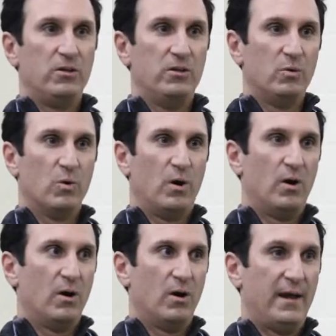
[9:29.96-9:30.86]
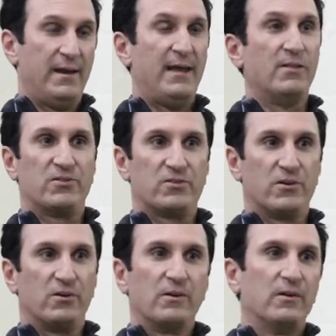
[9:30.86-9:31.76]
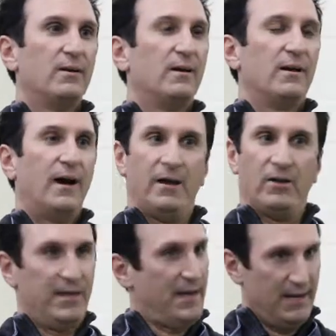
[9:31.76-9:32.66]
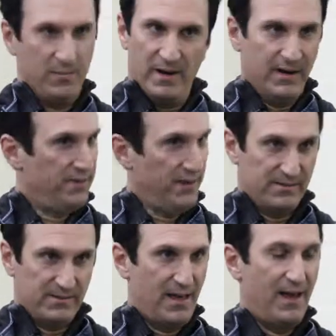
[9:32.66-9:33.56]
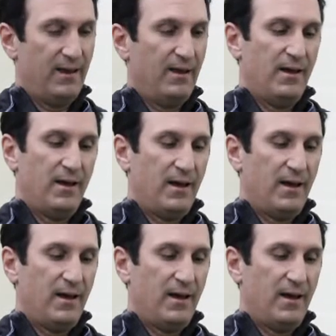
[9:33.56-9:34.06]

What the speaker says: you are an A-lister. I don't think anybody thinks that.